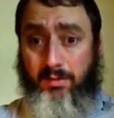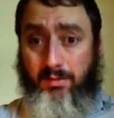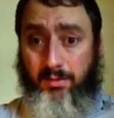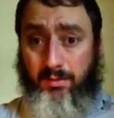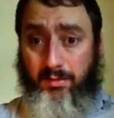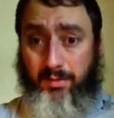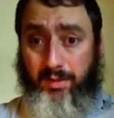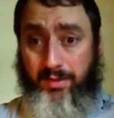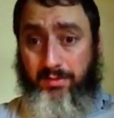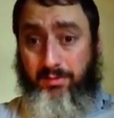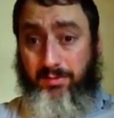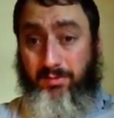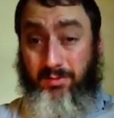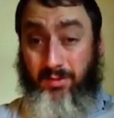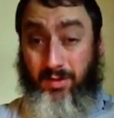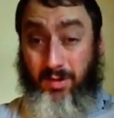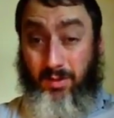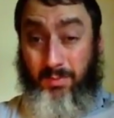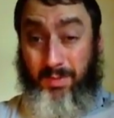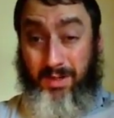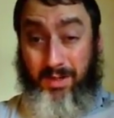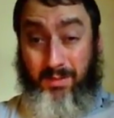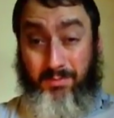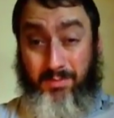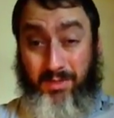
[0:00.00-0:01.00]
ladies and
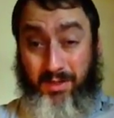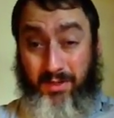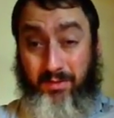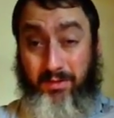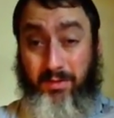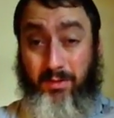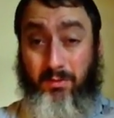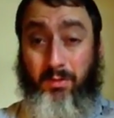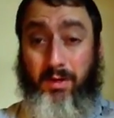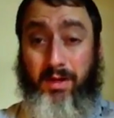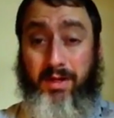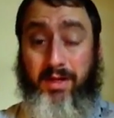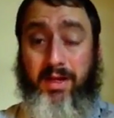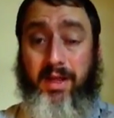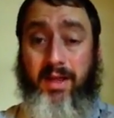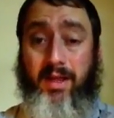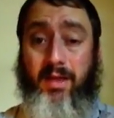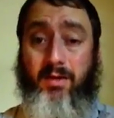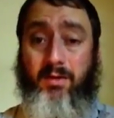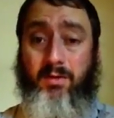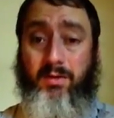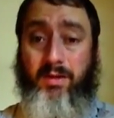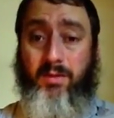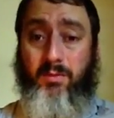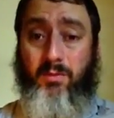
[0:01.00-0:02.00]
gentlemen, I'm telling you right
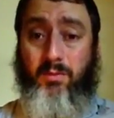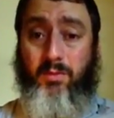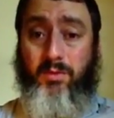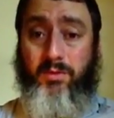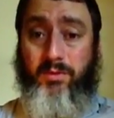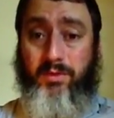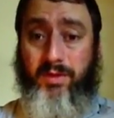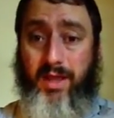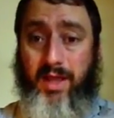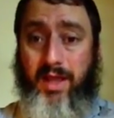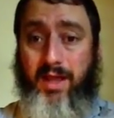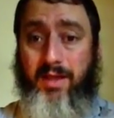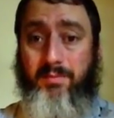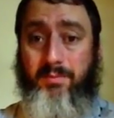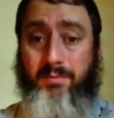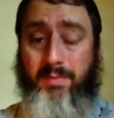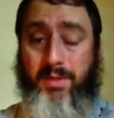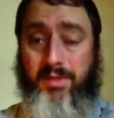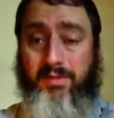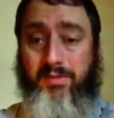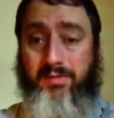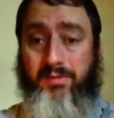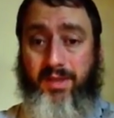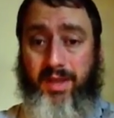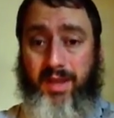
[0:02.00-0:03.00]
now, it will not be
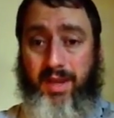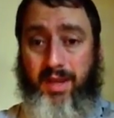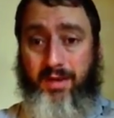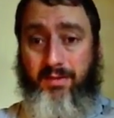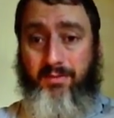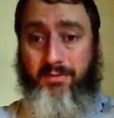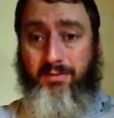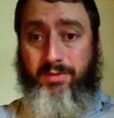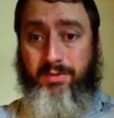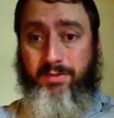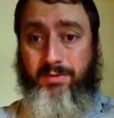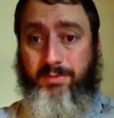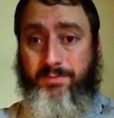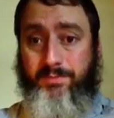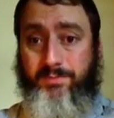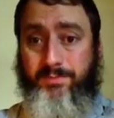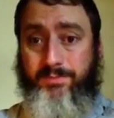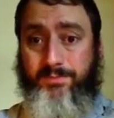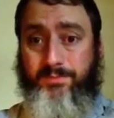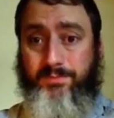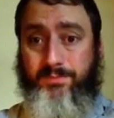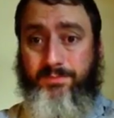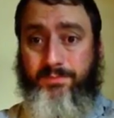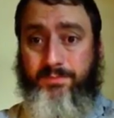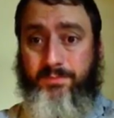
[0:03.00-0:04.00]
saved.
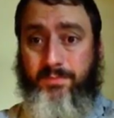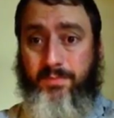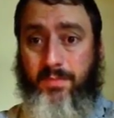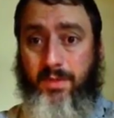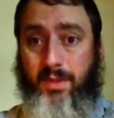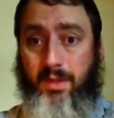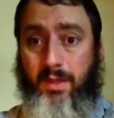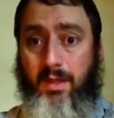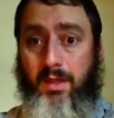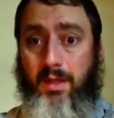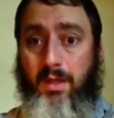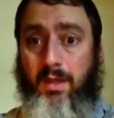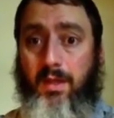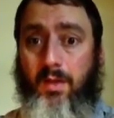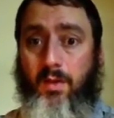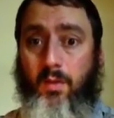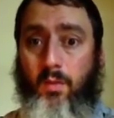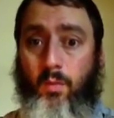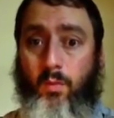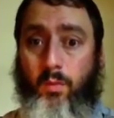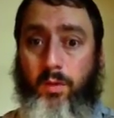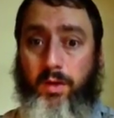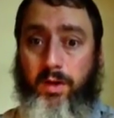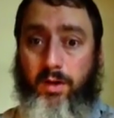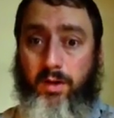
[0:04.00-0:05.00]

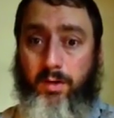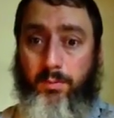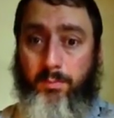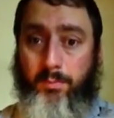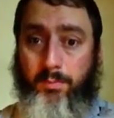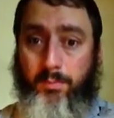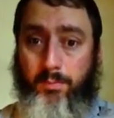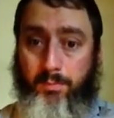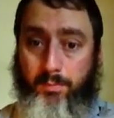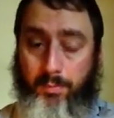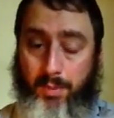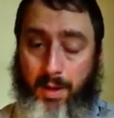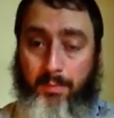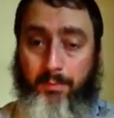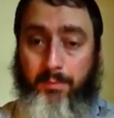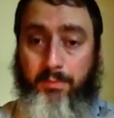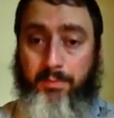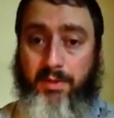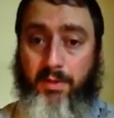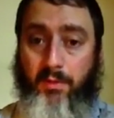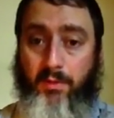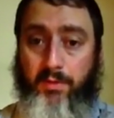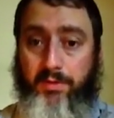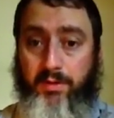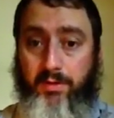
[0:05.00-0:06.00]
We are probably
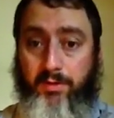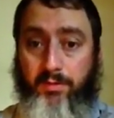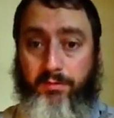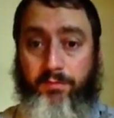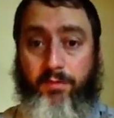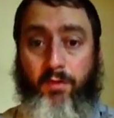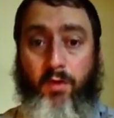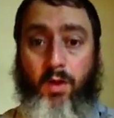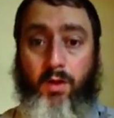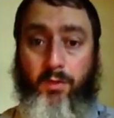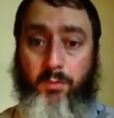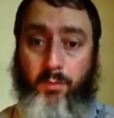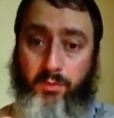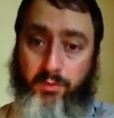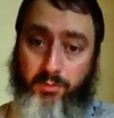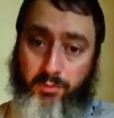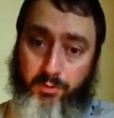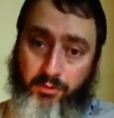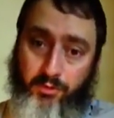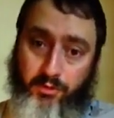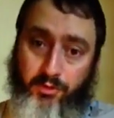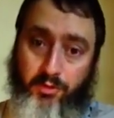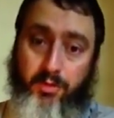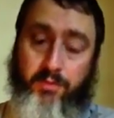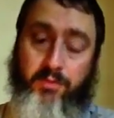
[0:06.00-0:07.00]
going to default, which we
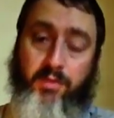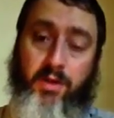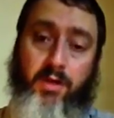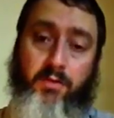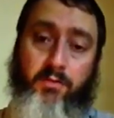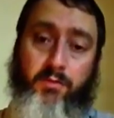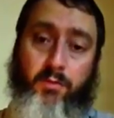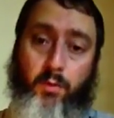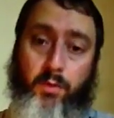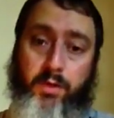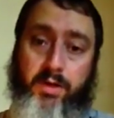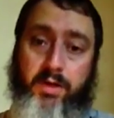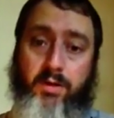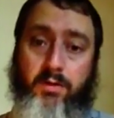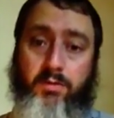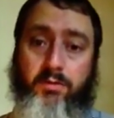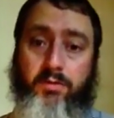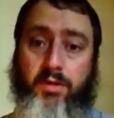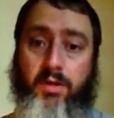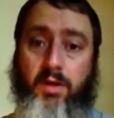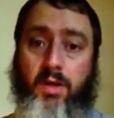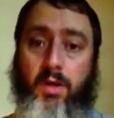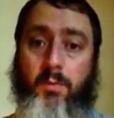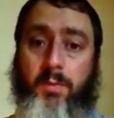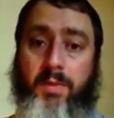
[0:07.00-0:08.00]
should have done 4 years
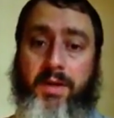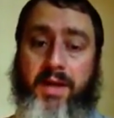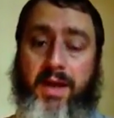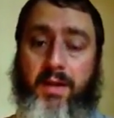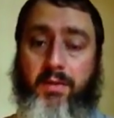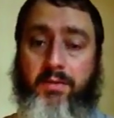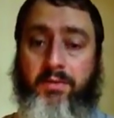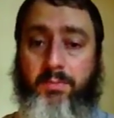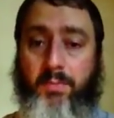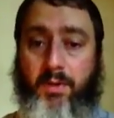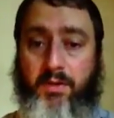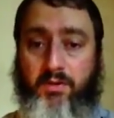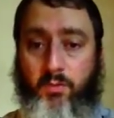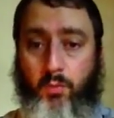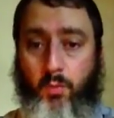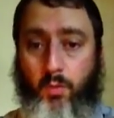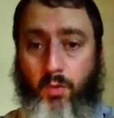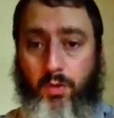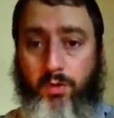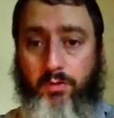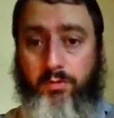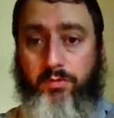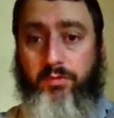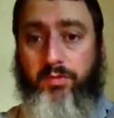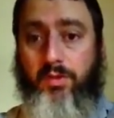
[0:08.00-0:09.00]
ago, but now it's much
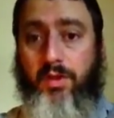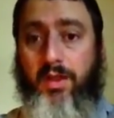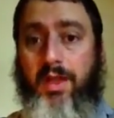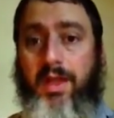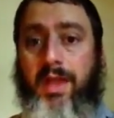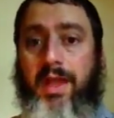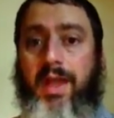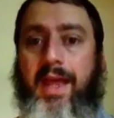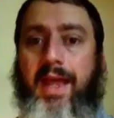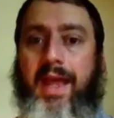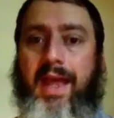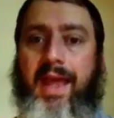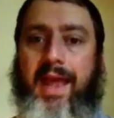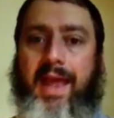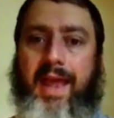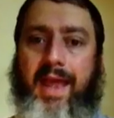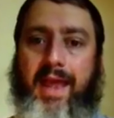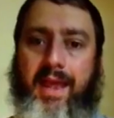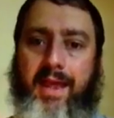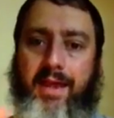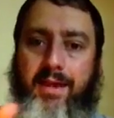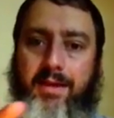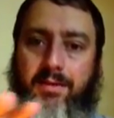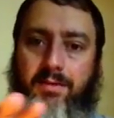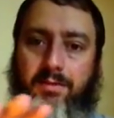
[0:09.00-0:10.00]
worse,
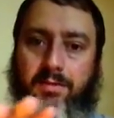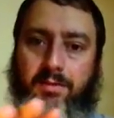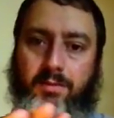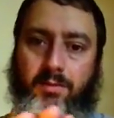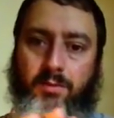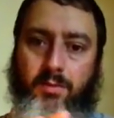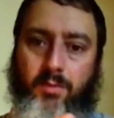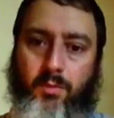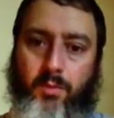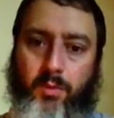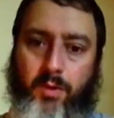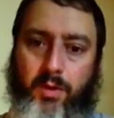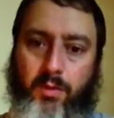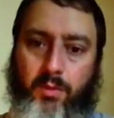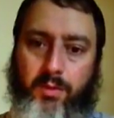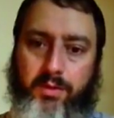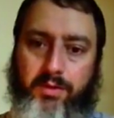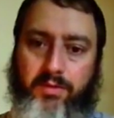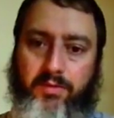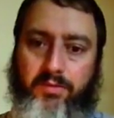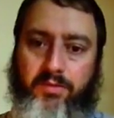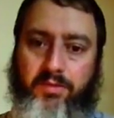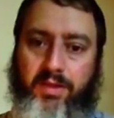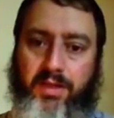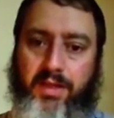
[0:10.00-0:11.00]
and we're going to
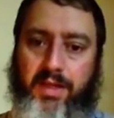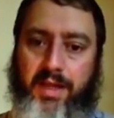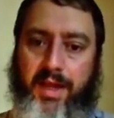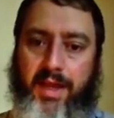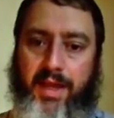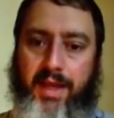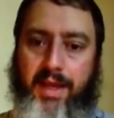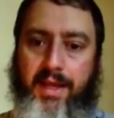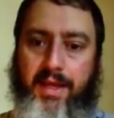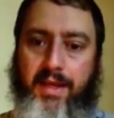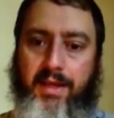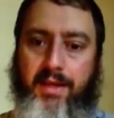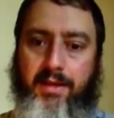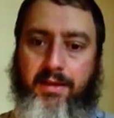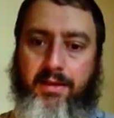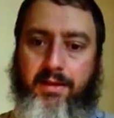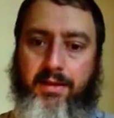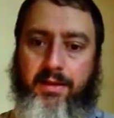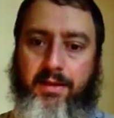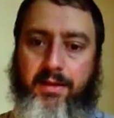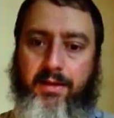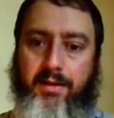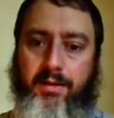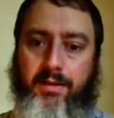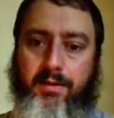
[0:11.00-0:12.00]
see
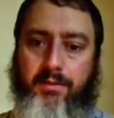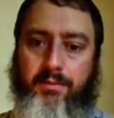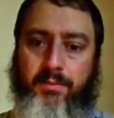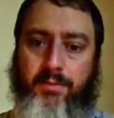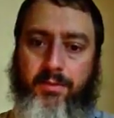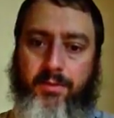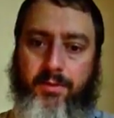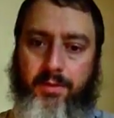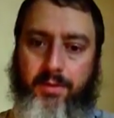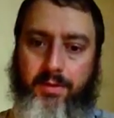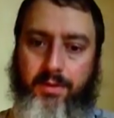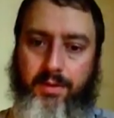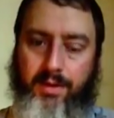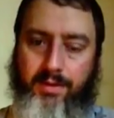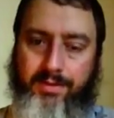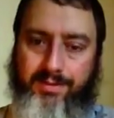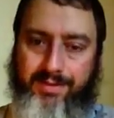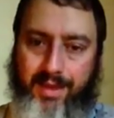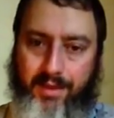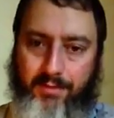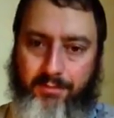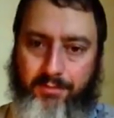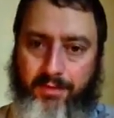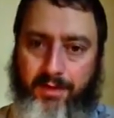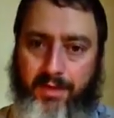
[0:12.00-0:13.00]
a
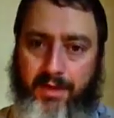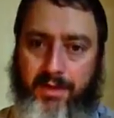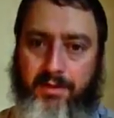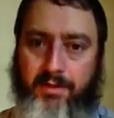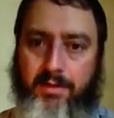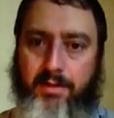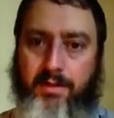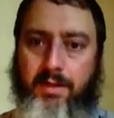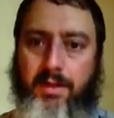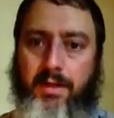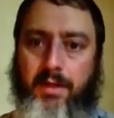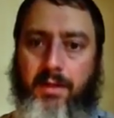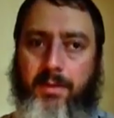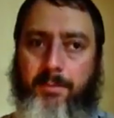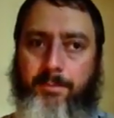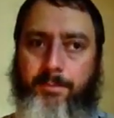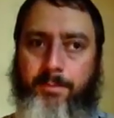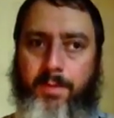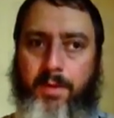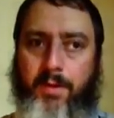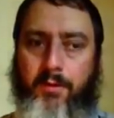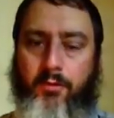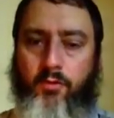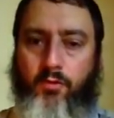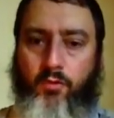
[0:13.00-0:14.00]
definite
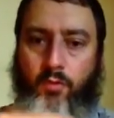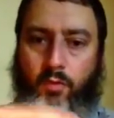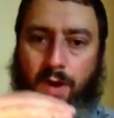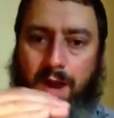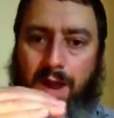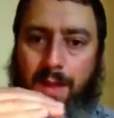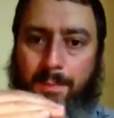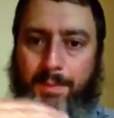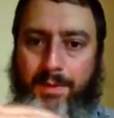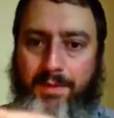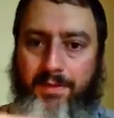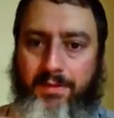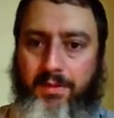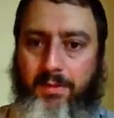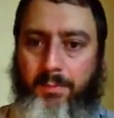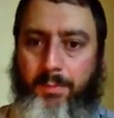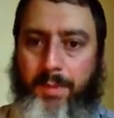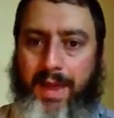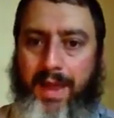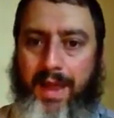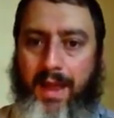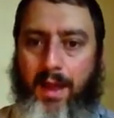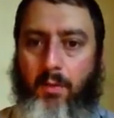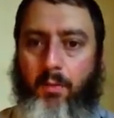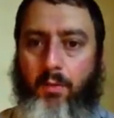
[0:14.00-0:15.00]
drop into the
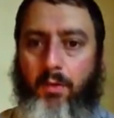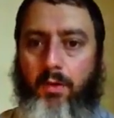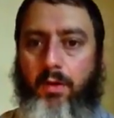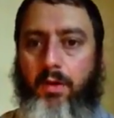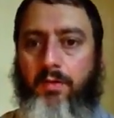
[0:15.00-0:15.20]
power